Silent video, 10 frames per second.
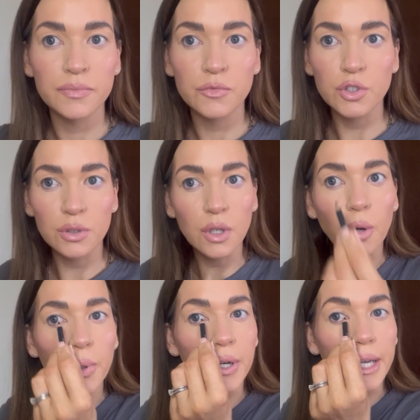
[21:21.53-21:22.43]
Do
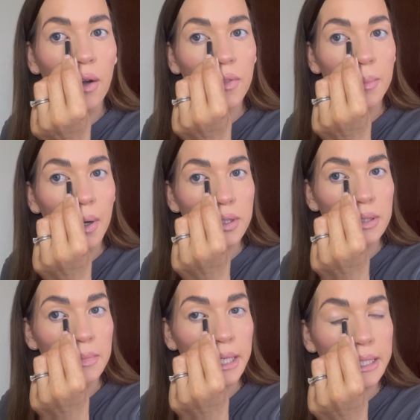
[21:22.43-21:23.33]
not put it on the
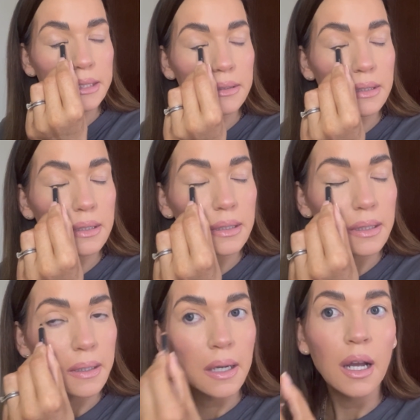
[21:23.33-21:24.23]
bottom lid,
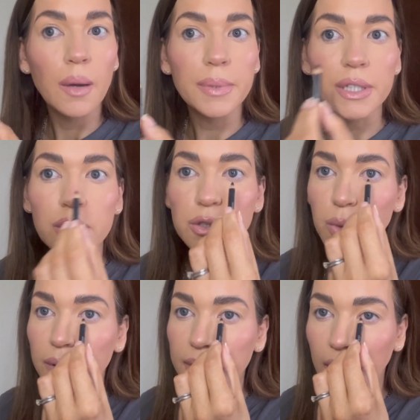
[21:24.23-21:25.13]
because
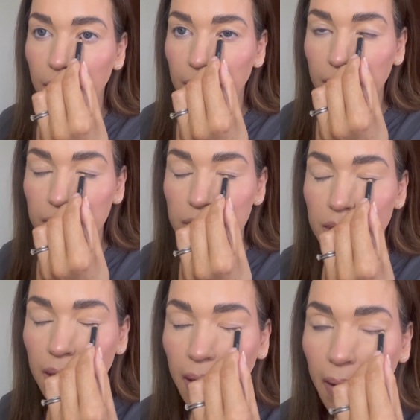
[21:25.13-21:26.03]
what that will
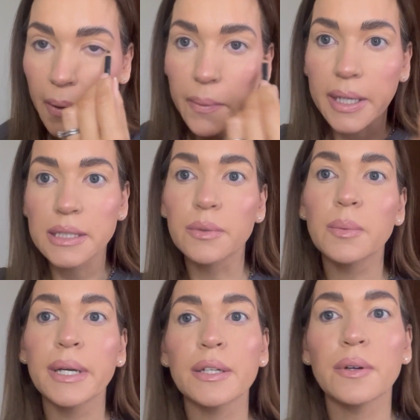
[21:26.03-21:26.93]
do is it will
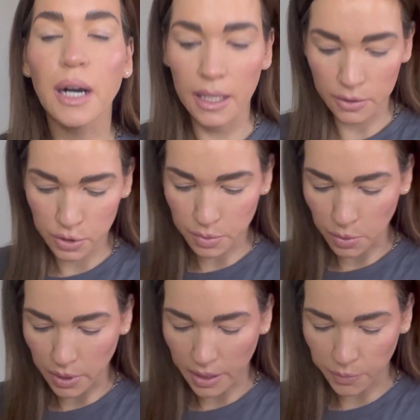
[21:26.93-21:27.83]
make your eye look
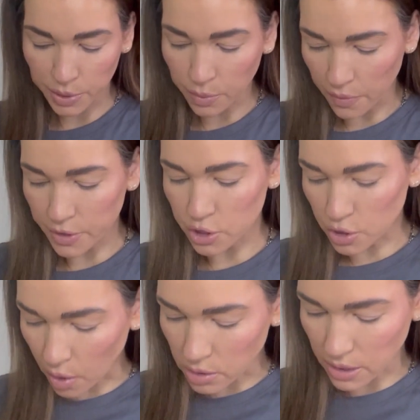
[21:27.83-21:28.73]
smaller, and we want the
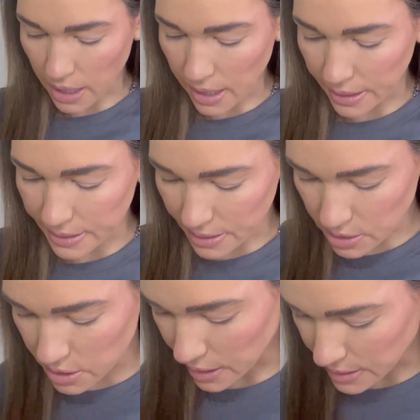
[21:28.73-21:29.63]
doll eye.
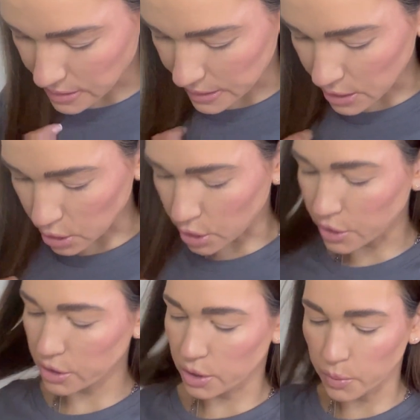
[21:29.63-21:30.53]
That's like the
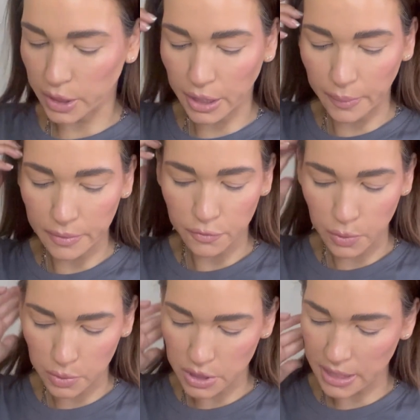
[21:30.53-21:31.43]
look that we're going
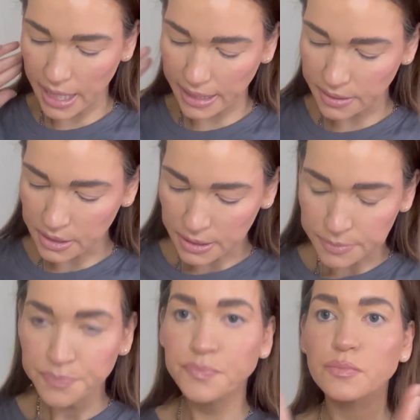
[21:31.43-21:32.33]
for today.
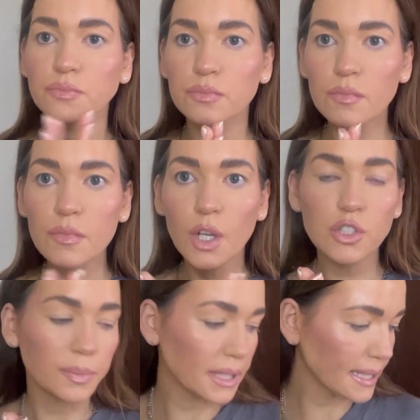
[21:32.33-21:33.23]
So
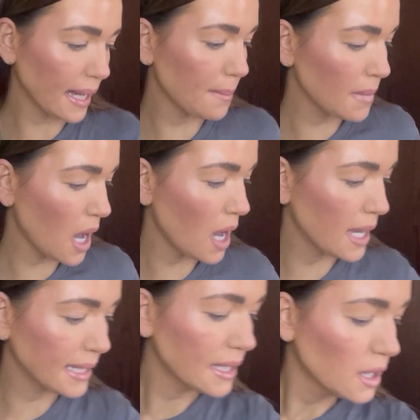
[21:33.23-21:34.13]
I'm gonna get
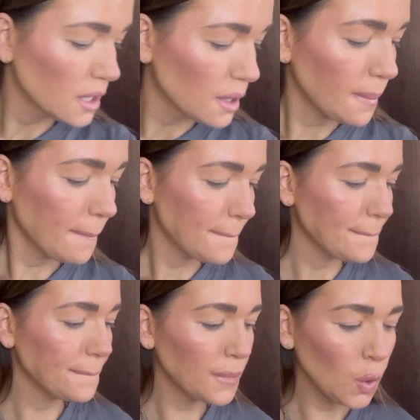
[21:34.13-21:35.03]
my
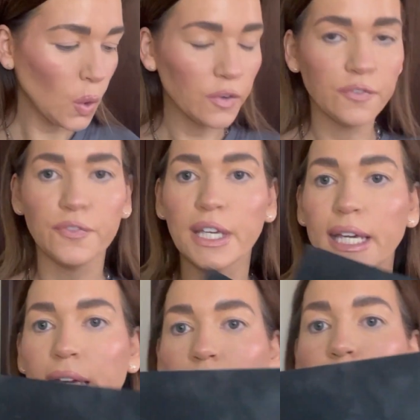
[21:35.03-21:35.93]

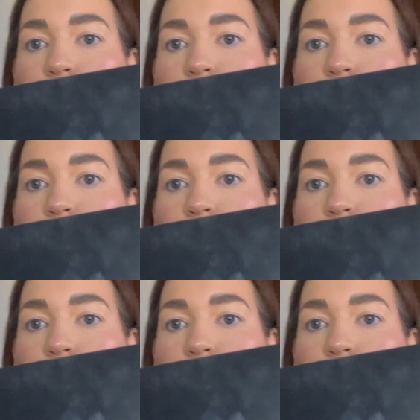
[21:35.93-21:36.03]
Morphe